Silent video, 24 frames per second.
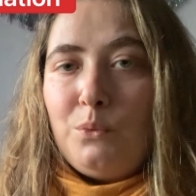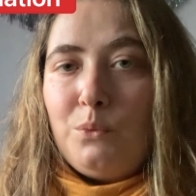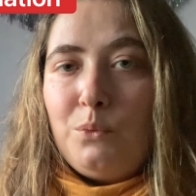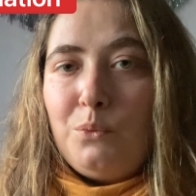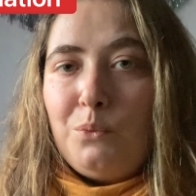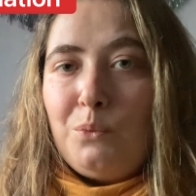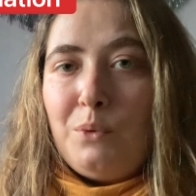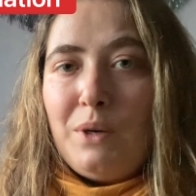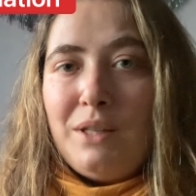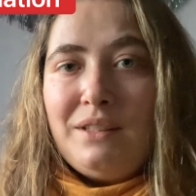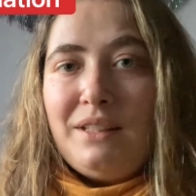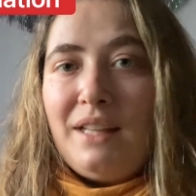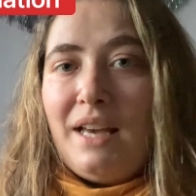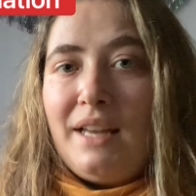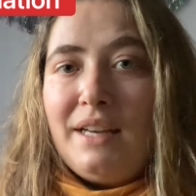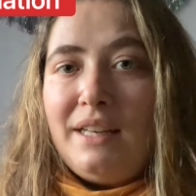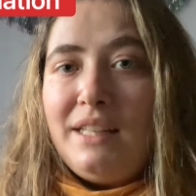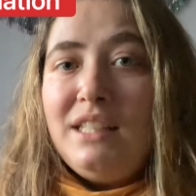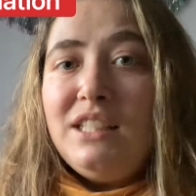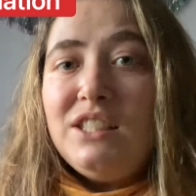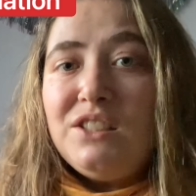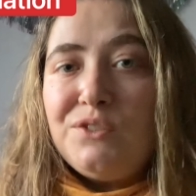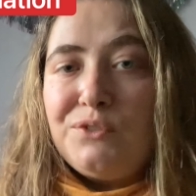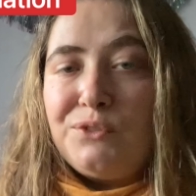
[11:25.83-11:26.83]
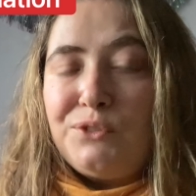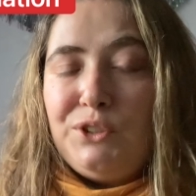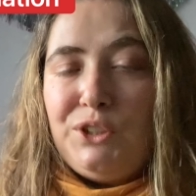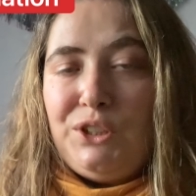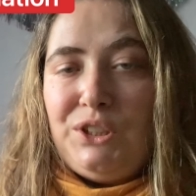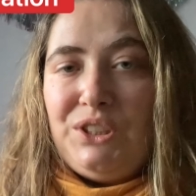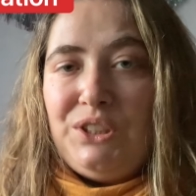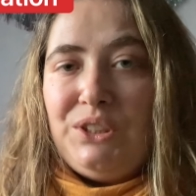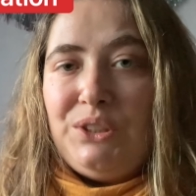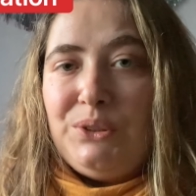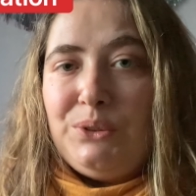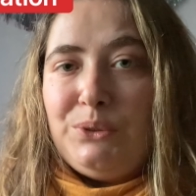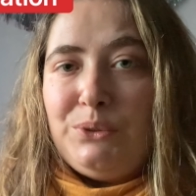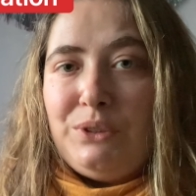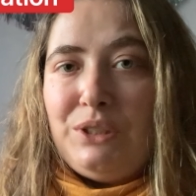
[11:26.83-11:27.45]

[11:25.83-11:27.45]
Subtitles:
what that is for you.